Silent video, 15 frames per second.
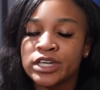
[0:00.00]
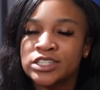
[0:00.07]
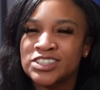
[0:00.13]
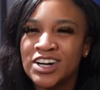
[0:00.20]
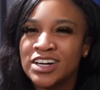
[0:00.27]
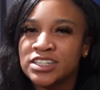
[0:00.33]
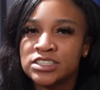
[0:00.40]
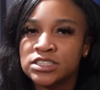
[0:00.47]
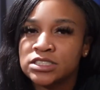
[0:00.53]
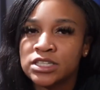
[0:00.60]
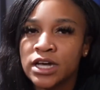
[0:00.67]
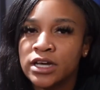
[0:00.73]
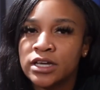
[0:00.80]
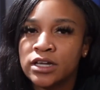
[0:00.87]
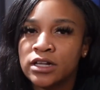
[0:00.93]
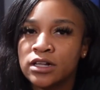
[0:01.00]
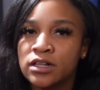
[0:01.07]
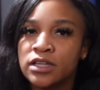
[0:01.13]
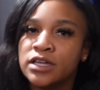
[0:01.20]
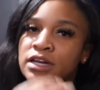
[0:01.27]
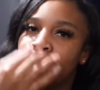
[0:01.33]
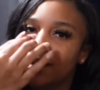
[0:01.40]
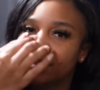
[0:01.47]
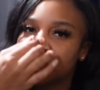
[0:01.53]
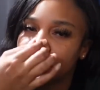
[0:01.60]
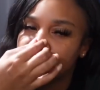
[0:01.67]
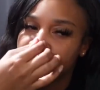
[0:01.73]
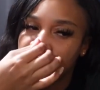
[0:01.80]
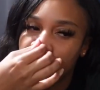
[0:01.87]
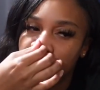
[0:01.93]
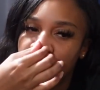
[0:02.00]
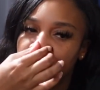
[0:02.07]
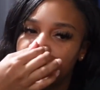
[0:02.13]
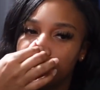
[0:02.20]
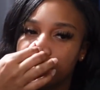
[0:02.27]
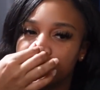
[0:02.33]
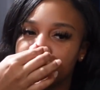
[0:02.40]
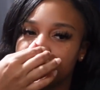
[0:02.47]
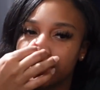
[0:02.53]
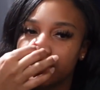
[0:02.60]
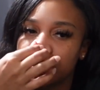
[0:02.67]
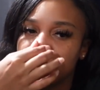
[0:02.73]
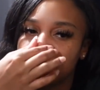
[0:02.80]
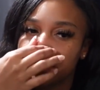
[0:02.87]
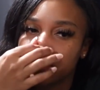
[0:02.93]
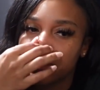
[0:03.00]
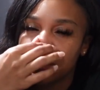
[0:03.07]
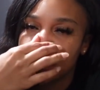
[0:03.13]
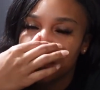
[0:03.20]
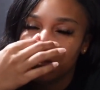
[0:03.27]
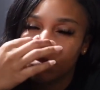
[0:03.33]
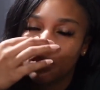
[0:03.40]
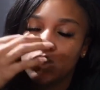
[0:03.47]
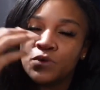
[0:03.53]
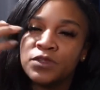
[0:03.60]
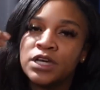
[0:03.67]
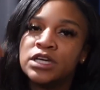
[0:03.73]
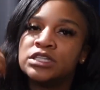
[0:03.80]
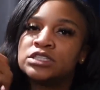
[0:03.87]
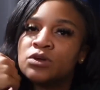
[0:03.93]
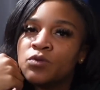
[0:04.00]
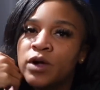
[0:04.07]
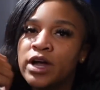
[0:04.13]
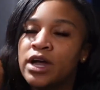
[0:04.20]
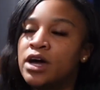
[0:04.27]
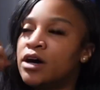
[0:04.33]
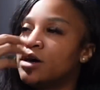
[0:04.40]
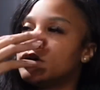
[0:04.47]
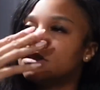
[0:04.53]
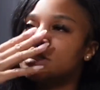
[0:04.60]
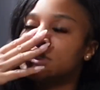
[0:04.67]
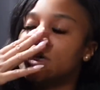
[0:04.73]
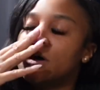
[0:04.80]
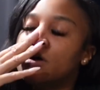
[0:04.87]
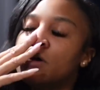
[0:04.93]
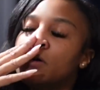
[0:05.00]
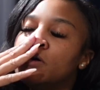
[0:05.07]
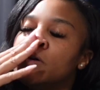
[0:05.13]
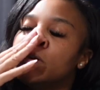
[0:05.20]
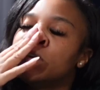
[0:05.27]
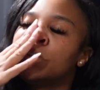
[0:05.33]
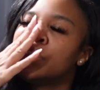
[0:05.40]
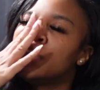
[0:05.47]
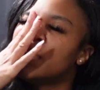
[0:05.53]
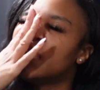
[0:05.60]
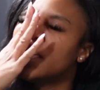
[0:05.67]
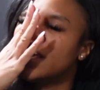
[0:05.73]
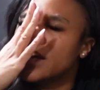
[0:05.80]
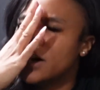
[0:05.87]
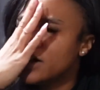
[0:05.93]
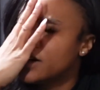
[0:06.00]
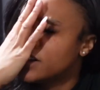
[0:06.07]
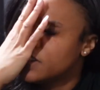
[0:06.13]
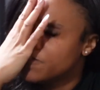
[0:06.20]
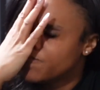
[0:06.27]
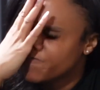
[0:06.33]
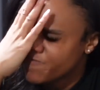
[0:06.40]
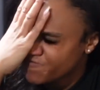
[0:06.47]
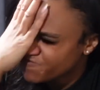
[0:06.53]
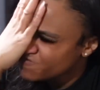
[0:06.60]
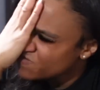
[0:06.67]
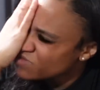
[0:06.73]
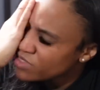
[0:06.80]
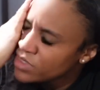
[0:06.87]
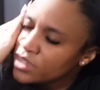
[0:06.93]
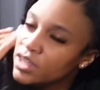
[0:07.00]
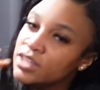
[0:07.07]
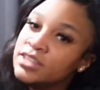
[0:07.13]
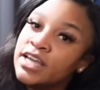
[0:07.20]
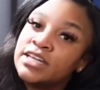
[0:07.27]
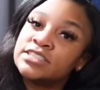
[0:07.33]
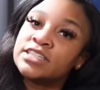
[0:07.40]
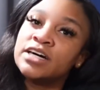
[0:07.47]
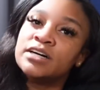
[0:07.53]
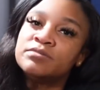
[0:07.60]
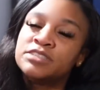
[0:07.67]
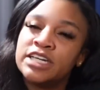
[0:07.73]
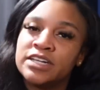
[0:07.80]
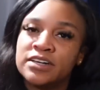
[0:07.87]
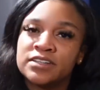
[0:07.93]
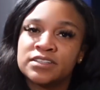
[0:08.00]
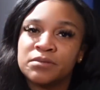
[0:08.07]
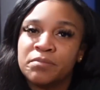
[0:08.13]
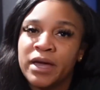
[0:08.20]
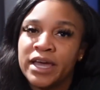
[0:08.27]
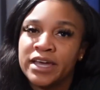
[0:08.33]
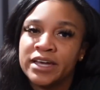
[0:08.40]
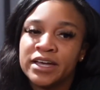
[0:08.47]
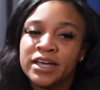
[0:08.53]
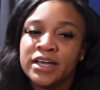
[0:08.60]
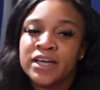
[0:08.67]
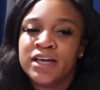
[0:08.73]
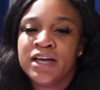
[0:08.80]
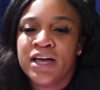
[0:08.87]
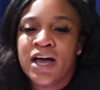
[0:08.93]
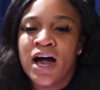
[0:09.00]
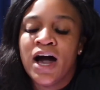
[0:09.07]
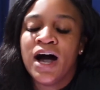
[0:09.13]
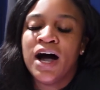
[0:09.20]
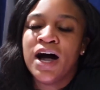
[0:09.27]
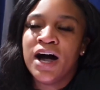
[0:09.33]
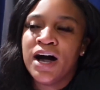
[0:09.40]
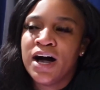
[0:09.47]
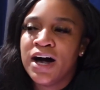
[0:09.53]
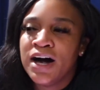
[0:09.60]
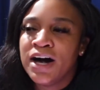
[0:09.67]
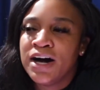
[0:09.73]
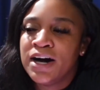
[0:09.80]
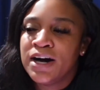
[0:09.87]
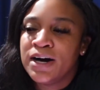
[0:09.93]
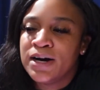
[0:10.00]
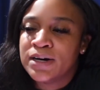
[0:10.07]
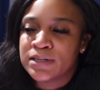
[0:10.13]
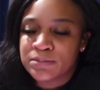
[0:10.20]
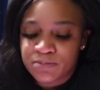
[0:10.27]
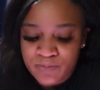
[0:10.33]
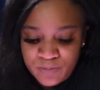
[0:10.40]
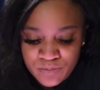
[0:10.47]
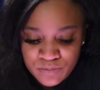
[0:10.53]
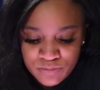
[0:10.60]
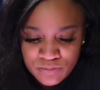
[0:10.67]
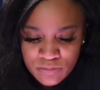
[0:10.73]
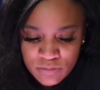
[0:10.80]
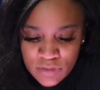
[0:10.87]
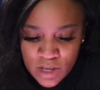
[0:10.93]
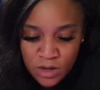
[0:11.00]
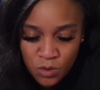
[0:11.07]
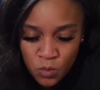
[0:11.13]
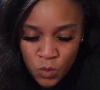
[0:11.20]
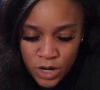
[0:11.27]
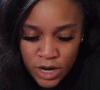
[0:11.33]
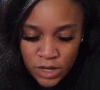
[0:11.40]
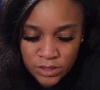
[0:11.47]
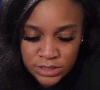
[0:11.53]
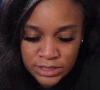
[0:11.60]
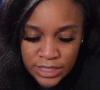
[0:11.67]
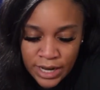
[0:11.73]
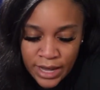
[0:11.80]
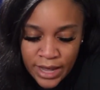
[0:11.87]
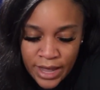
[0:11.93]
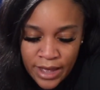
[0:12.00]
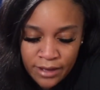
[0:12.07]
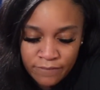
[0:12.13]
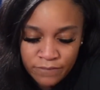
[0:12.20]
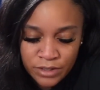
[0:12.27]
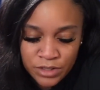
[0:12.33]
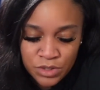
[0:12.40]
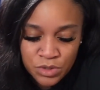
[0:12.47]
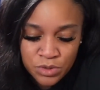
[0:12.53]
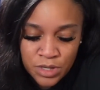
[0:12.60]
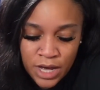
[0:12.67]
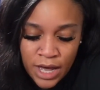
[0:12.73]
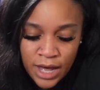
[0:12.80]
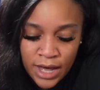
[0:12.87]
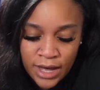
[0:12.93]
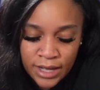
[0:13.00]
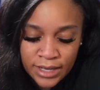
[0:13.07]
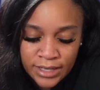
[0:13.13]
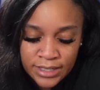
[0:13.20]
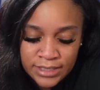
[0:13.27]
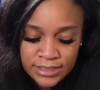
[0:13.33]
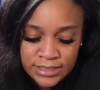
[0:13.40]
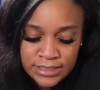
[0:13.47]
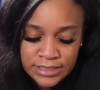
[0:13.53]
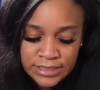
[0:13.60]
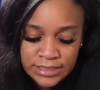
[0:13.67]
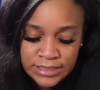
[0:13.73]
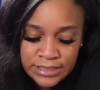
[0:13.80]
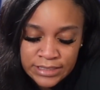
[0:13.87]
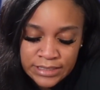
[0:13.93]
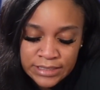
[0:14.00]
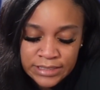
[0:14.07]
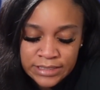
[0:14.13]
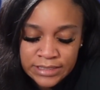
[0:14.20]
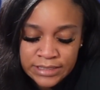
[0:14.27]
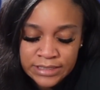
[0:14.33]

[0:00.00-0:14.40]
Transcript: trying to just like clean out some stuff and move things around. So yeah, that's the update on the paint. Um, what else did I have for you guys?